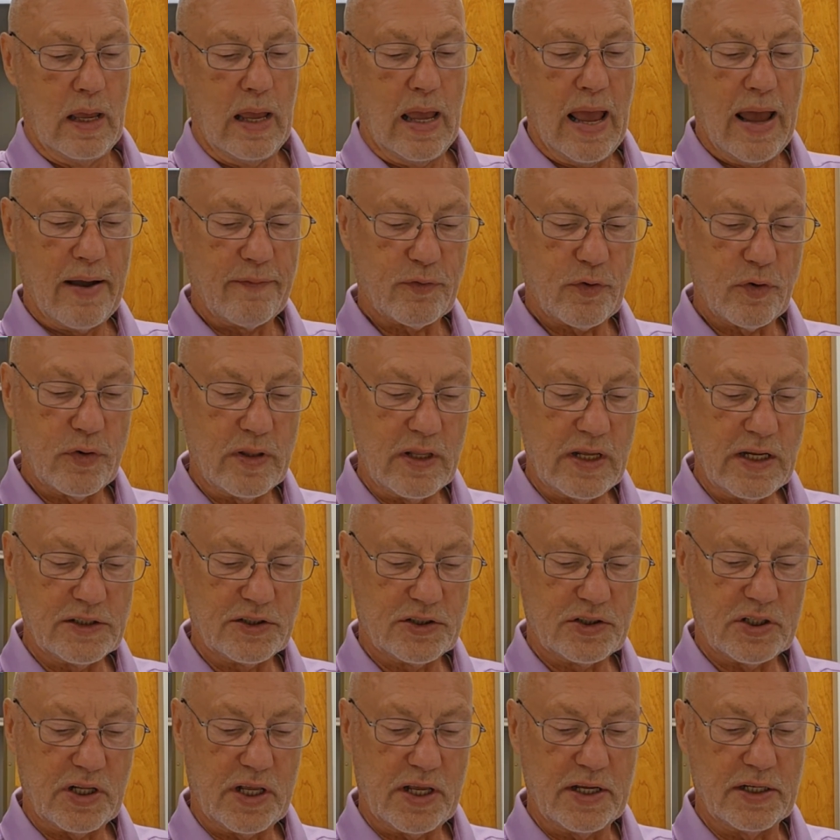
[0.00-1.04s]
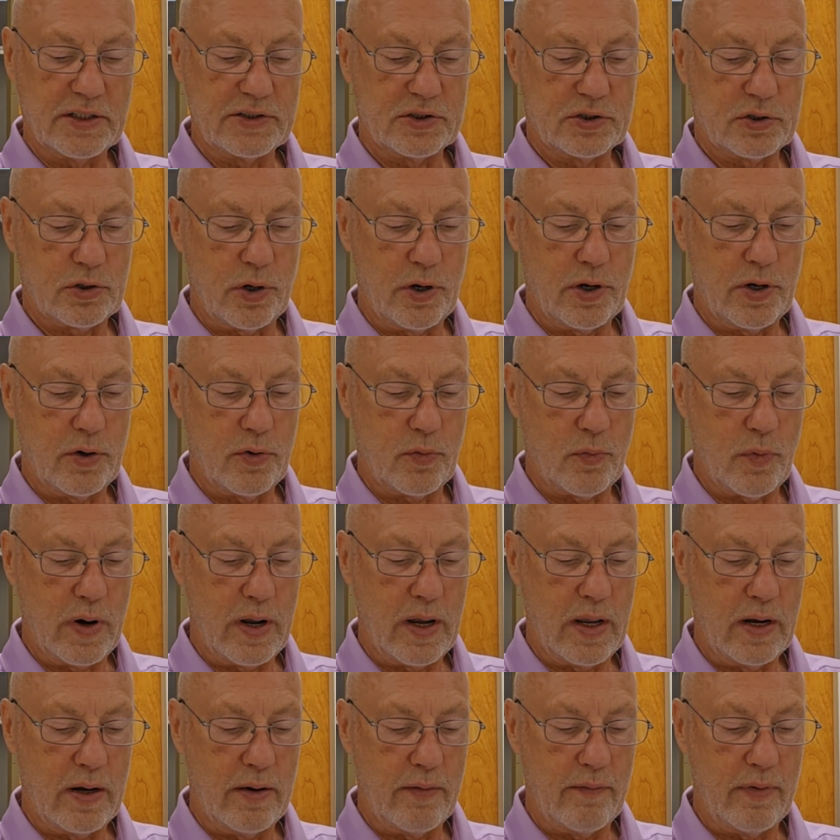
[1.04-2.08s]
After these things, during the
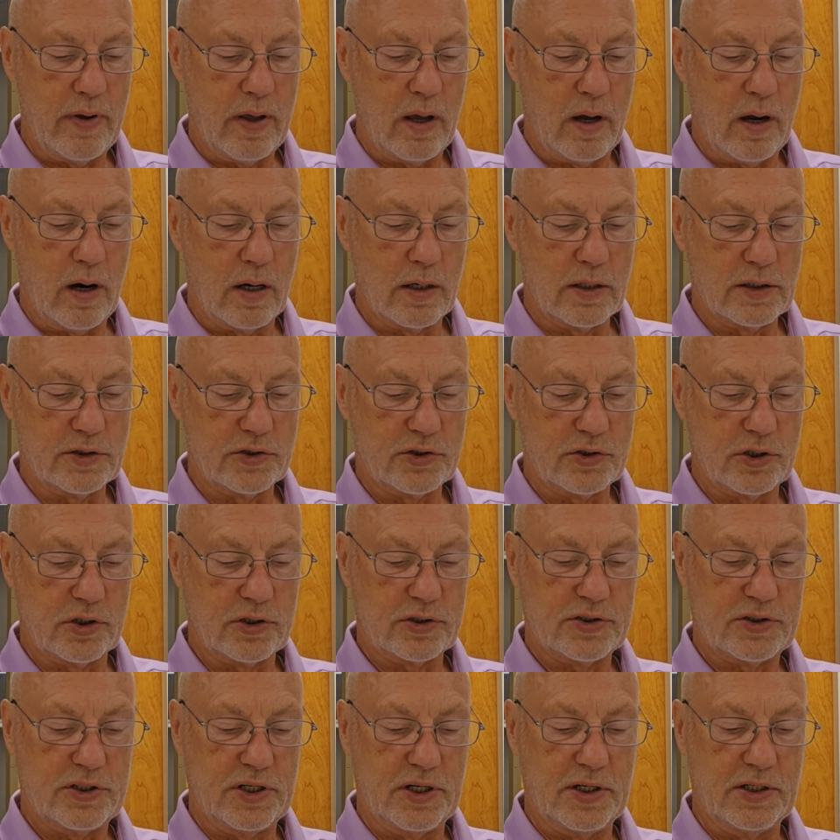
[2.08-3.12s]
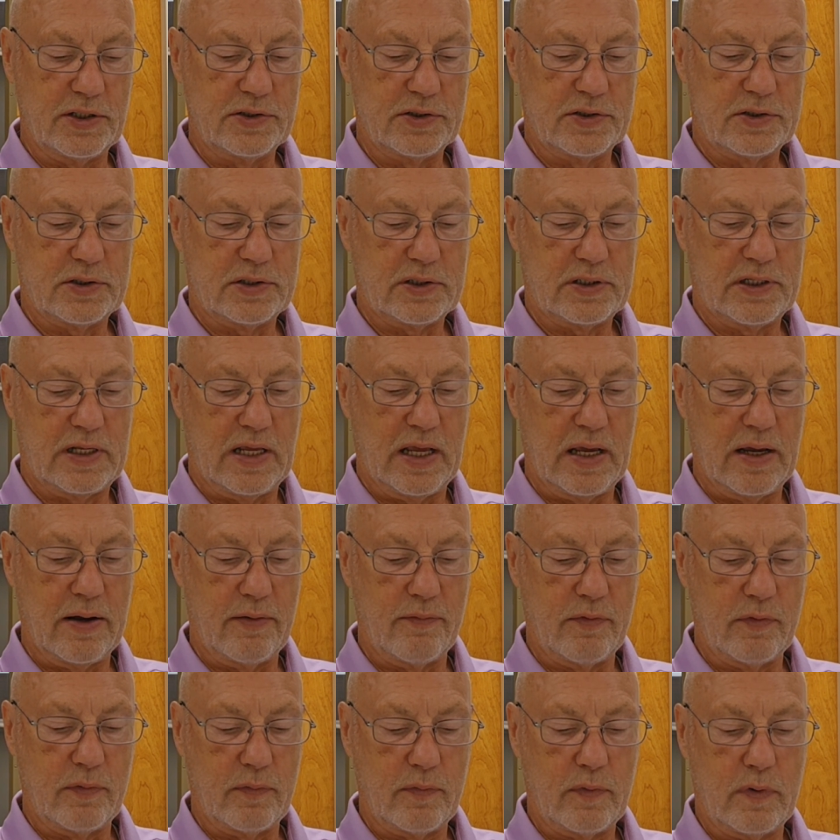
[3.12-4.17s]
reign of Artaxerxes, king
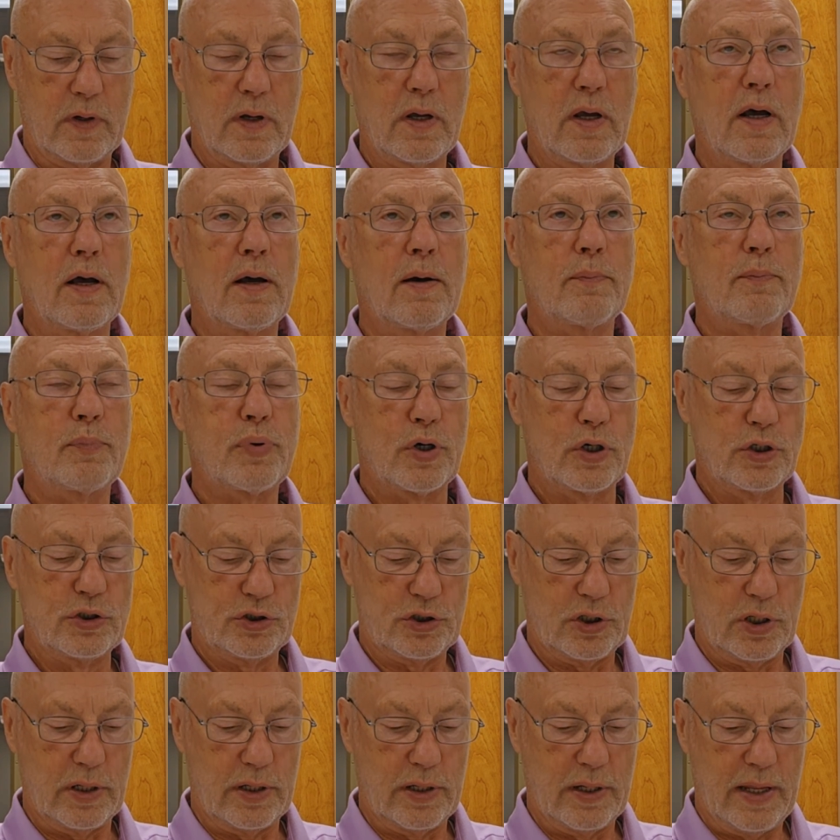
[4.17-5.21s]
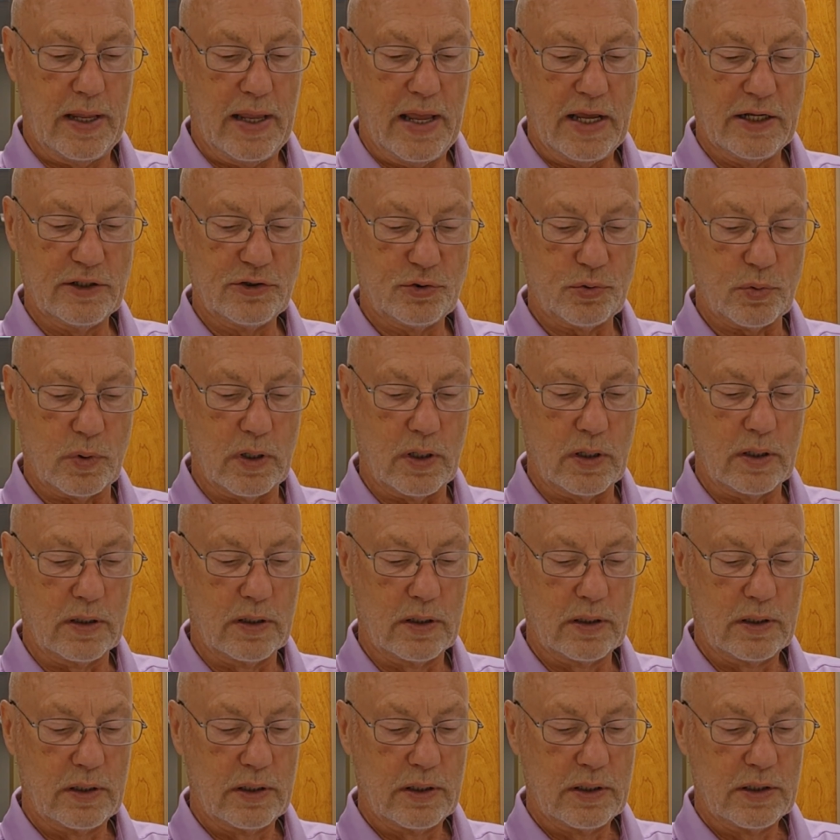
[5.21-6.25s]
of Persia, Ezra,
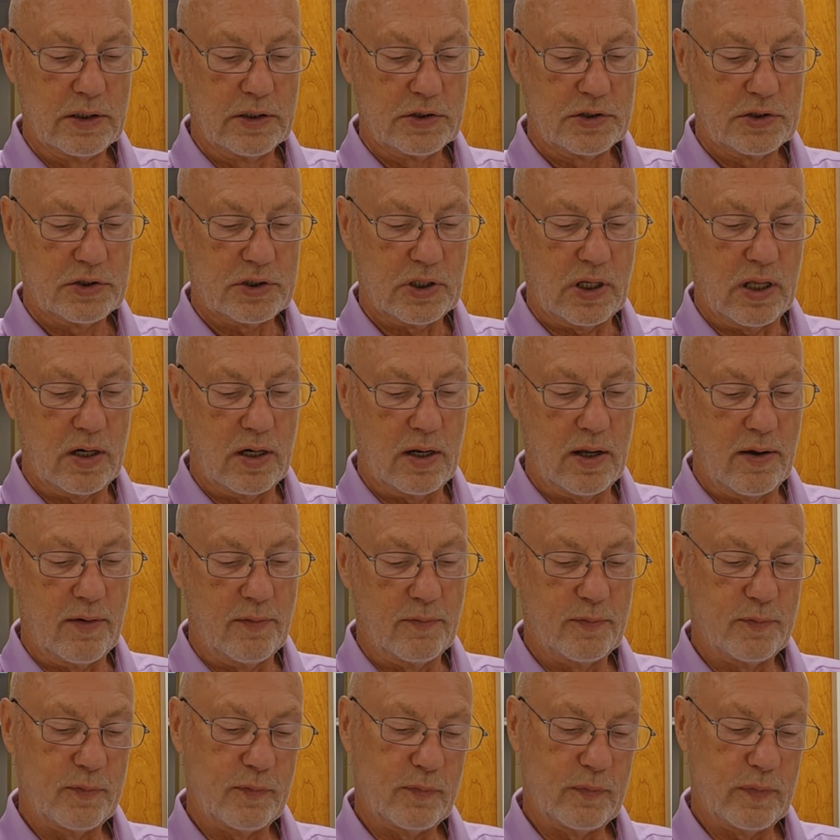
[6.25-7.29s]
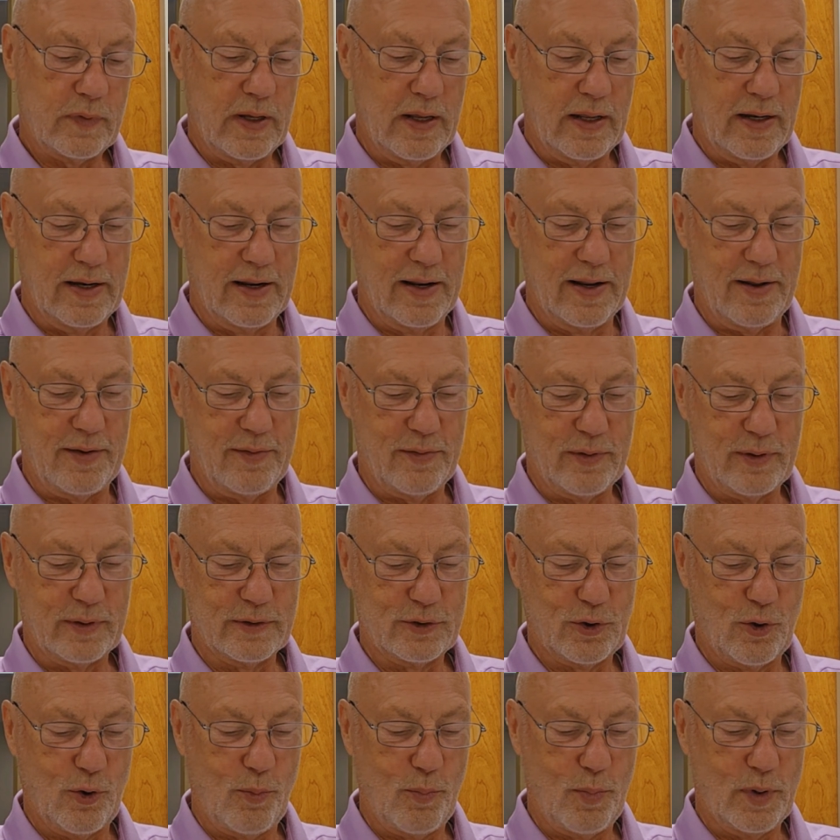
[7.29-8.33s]
son of, and there's
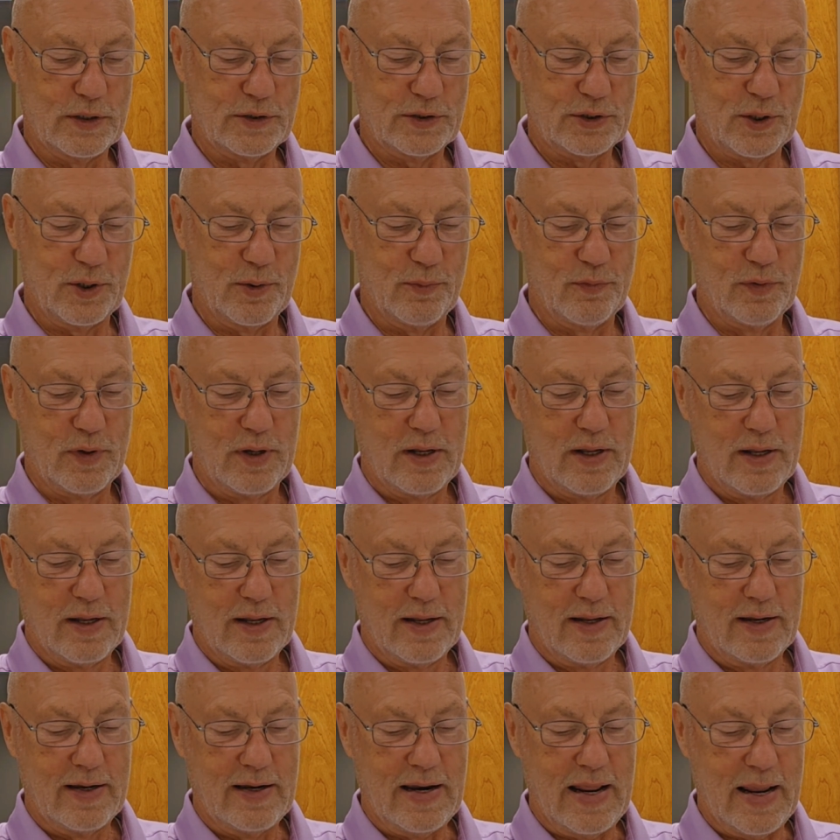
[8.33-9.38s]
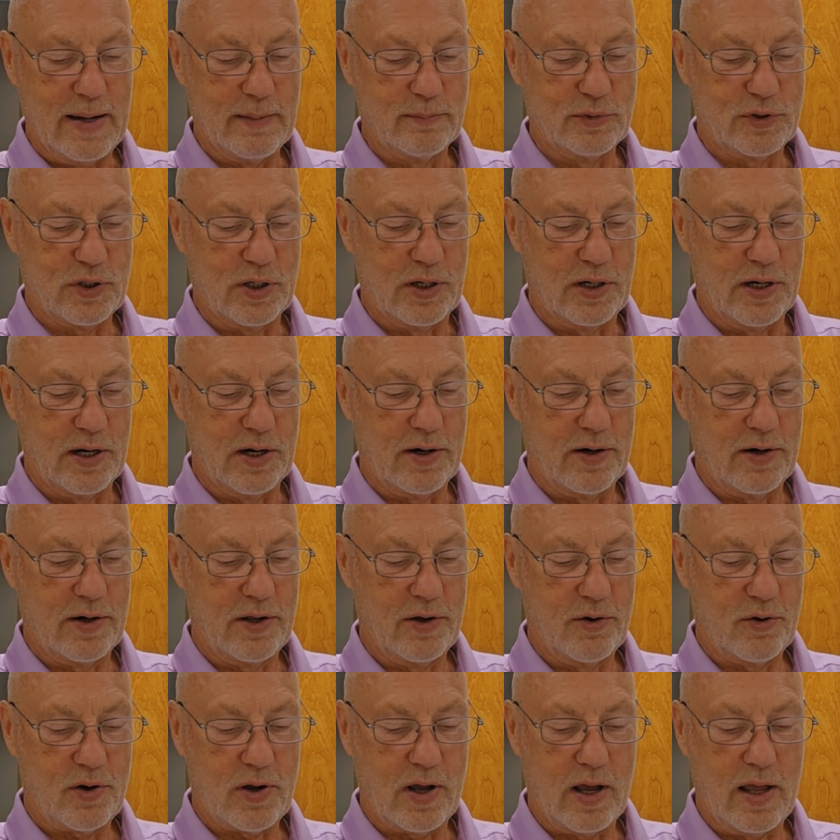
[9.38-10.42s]
a whole bunch of names in there,
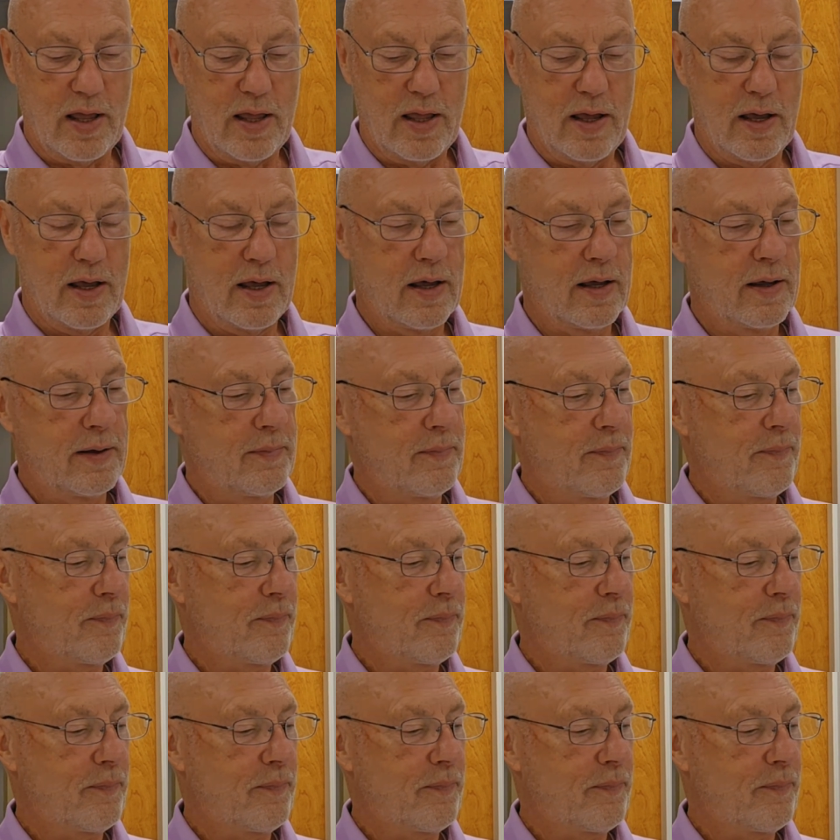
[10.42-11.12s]
Hilkiah,